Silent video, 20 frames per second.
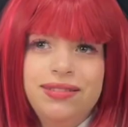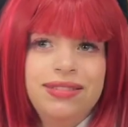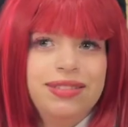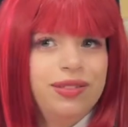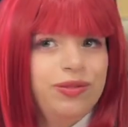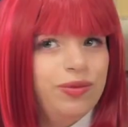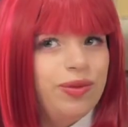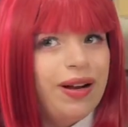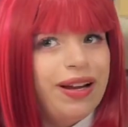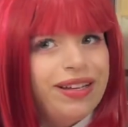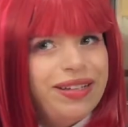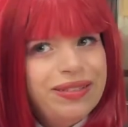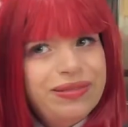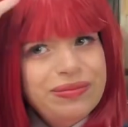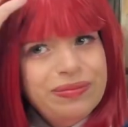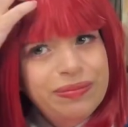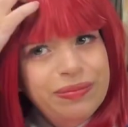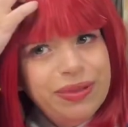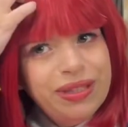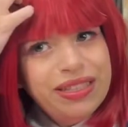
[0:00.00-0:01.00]
right,
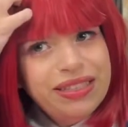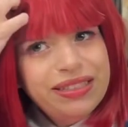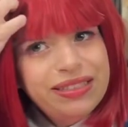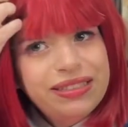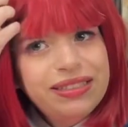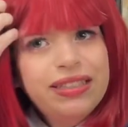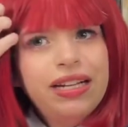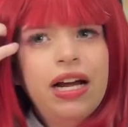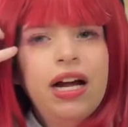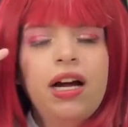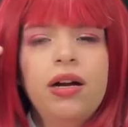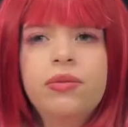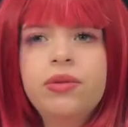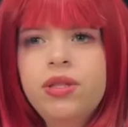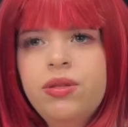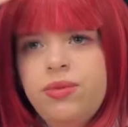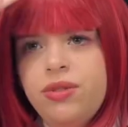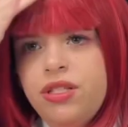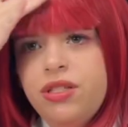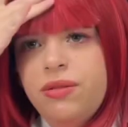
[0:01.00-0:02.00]
but I
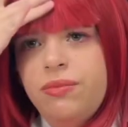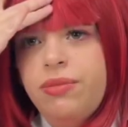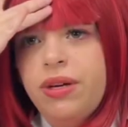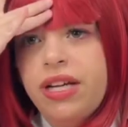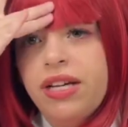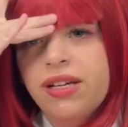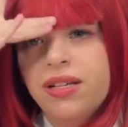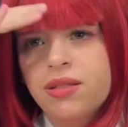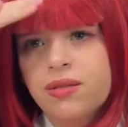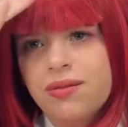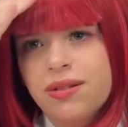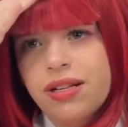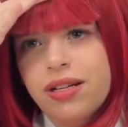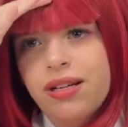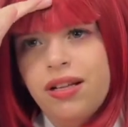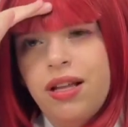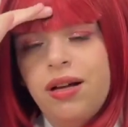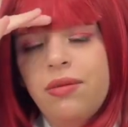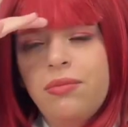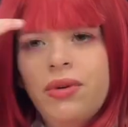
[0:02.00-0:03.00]
really wish the bangs were like
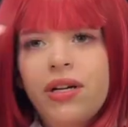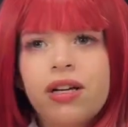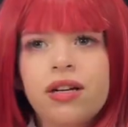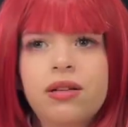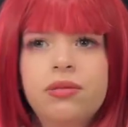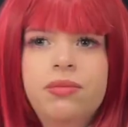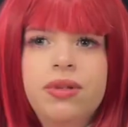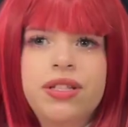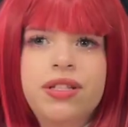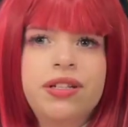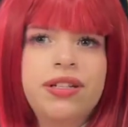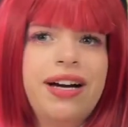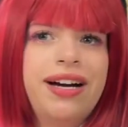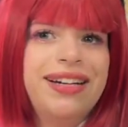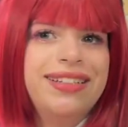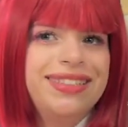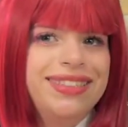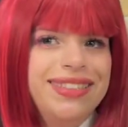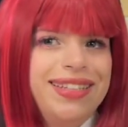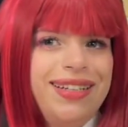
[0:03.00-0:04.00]
a lot better, but they're
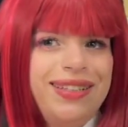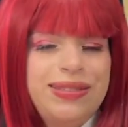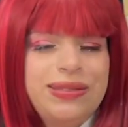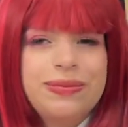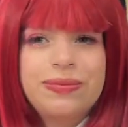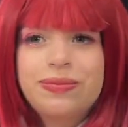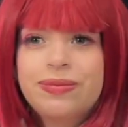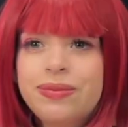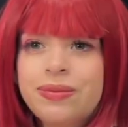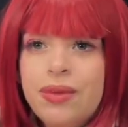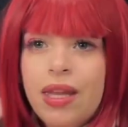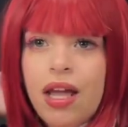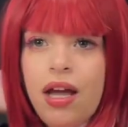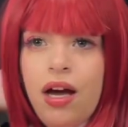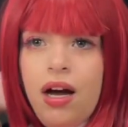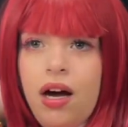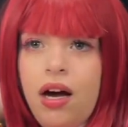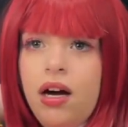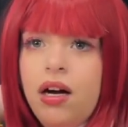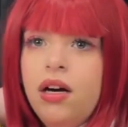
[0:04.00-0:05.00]
not, so.
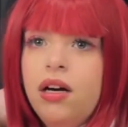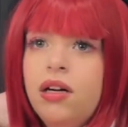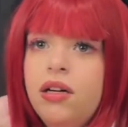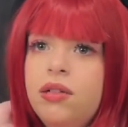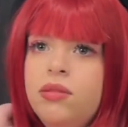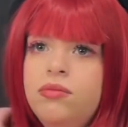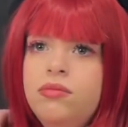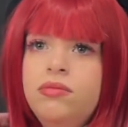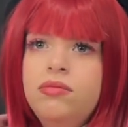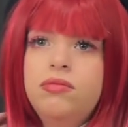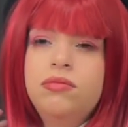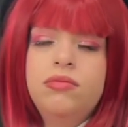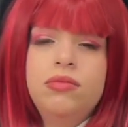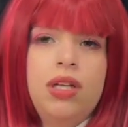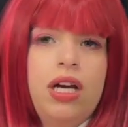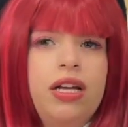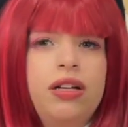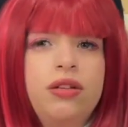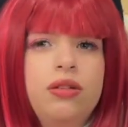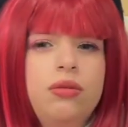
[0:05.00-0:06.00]
I don't
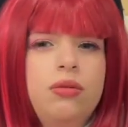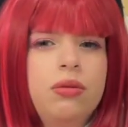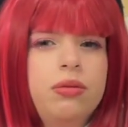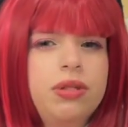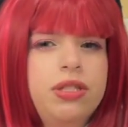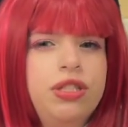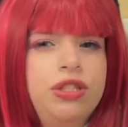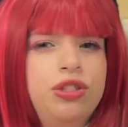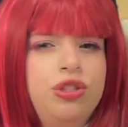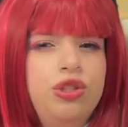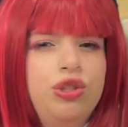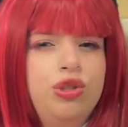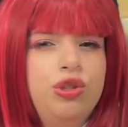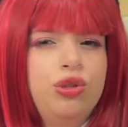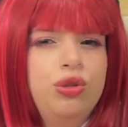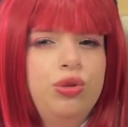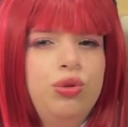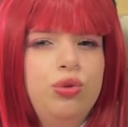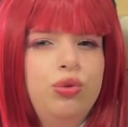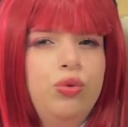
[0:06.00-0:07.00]
know what we're gonna
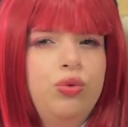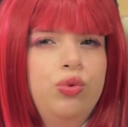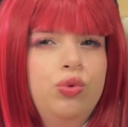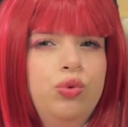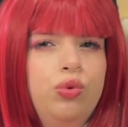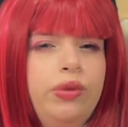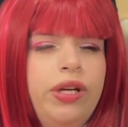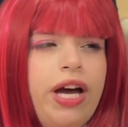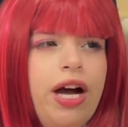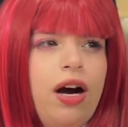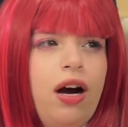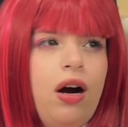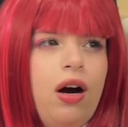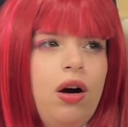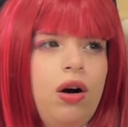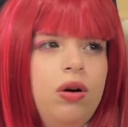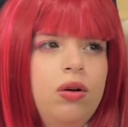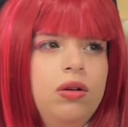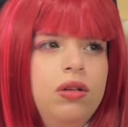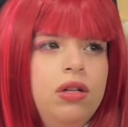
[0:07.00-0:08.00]
do
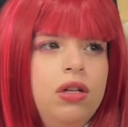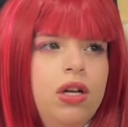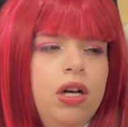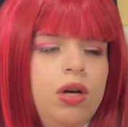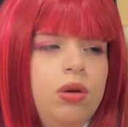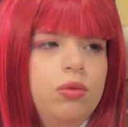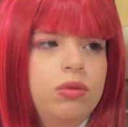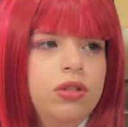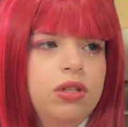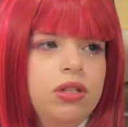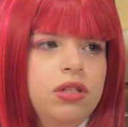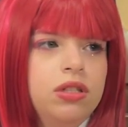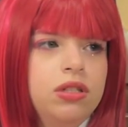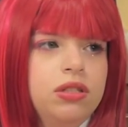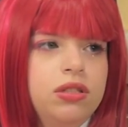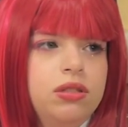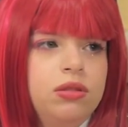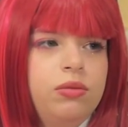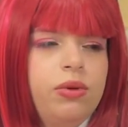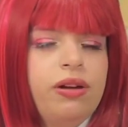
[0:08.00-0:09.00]
now. We
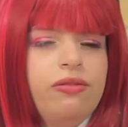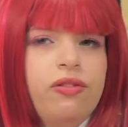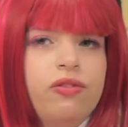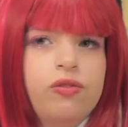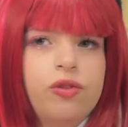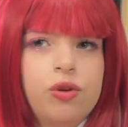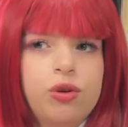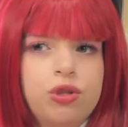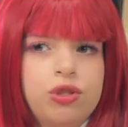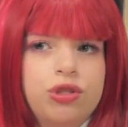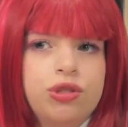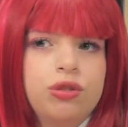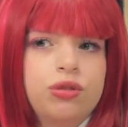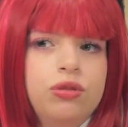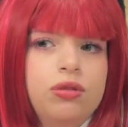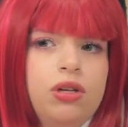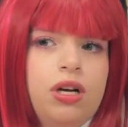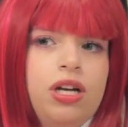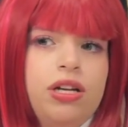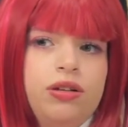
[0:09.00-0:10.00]
have a photo shoot.
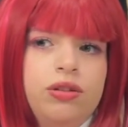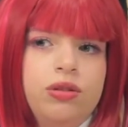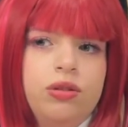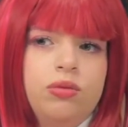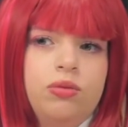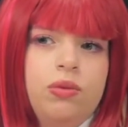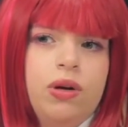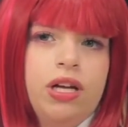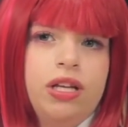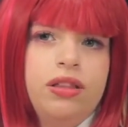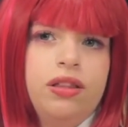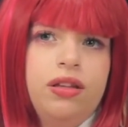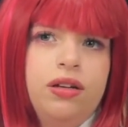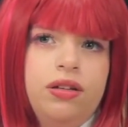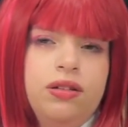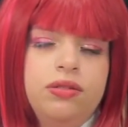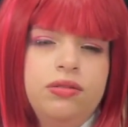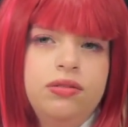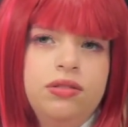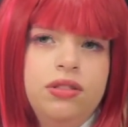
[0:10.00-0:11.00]
I don't know when
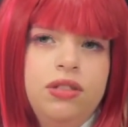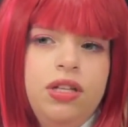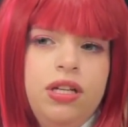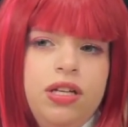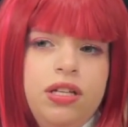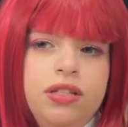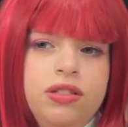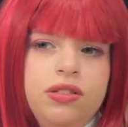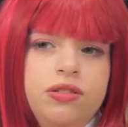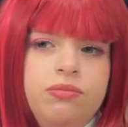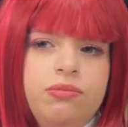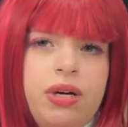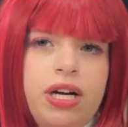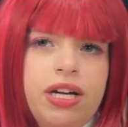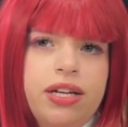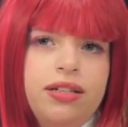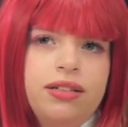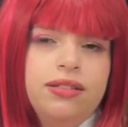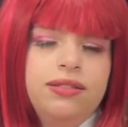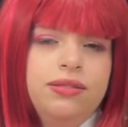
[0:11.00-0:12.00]
though. It's
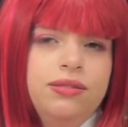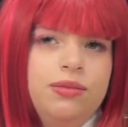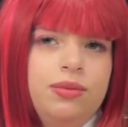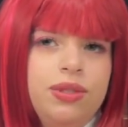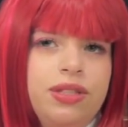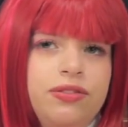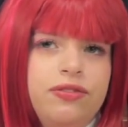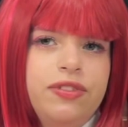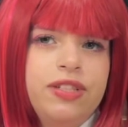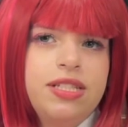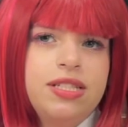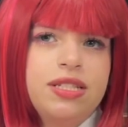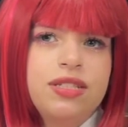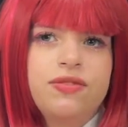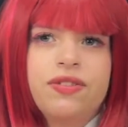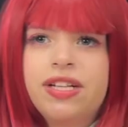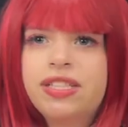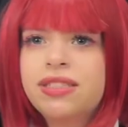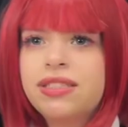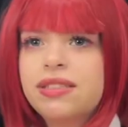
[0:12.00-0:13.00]
by one of Izzy's
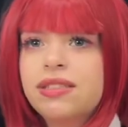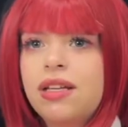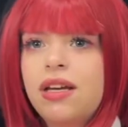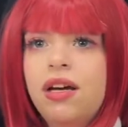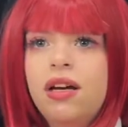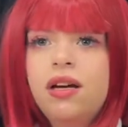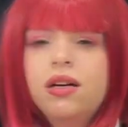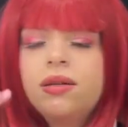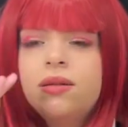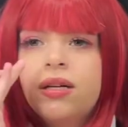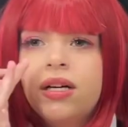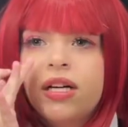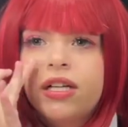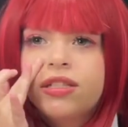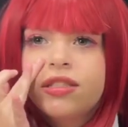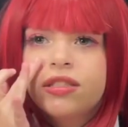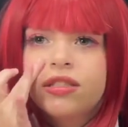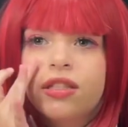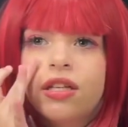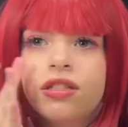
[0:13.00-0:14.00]
friends. But I
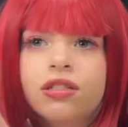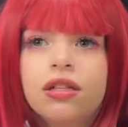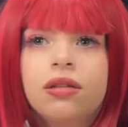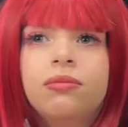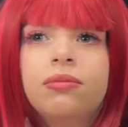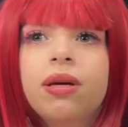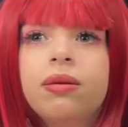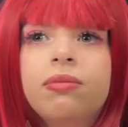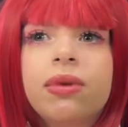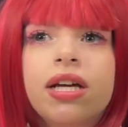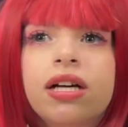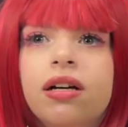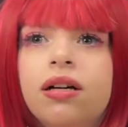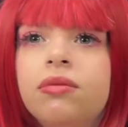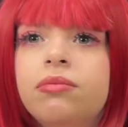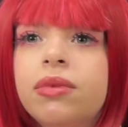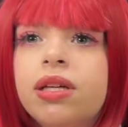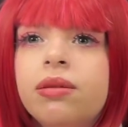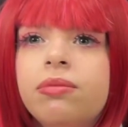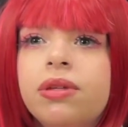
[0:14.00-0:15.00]
should touch up my makeup
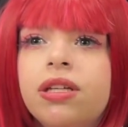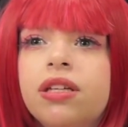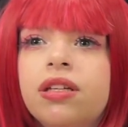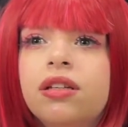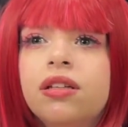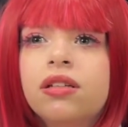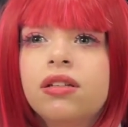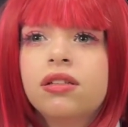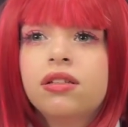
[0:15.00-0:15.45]
maybe.